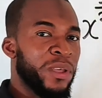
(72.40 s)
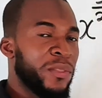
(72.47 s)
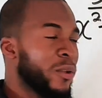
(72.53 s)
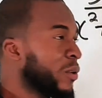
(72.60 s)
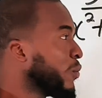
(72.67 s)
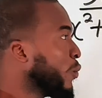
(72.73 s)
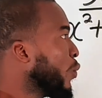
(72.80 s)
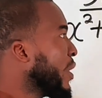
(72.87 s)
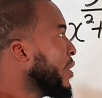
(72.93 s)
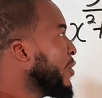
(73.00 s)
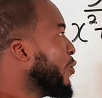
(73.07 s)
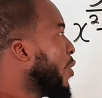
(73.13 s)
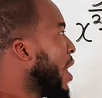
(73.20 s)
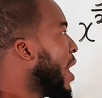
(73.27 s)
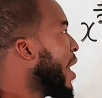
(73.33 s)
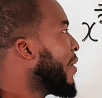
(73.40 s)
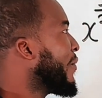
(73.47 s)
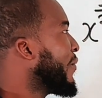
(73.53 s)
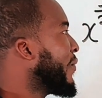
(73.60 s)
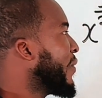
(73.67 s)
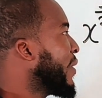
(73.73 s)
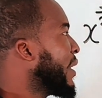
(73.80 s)
method when you
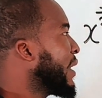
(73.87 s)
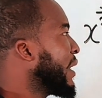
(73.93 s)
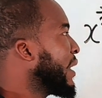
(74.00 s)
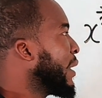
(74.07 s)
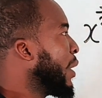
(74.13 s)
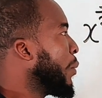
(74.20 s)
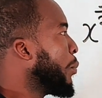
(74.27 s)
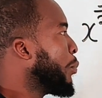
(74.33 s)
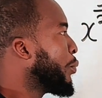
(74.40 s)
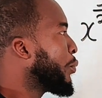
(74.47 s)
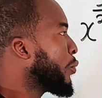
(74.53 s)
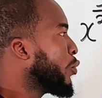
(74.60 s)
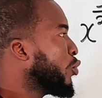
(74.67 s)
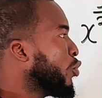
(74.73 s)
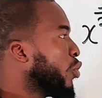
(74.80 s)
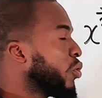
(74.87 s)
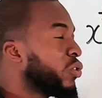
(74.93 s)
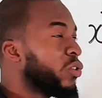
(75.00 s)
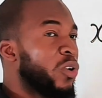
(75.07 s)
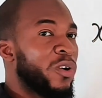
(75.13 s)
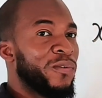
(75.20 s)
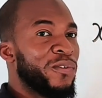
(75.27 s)
have
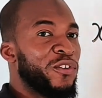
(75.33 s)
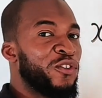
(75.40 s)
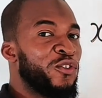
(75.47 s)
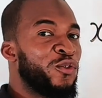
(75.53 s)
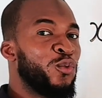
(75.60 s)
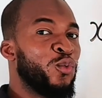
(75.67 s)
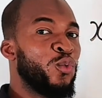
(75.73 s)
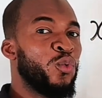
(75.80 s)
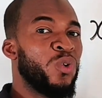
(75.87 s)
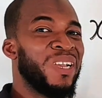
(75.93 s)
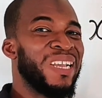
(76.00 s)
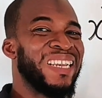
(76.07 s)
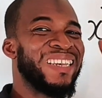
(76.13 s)
product of two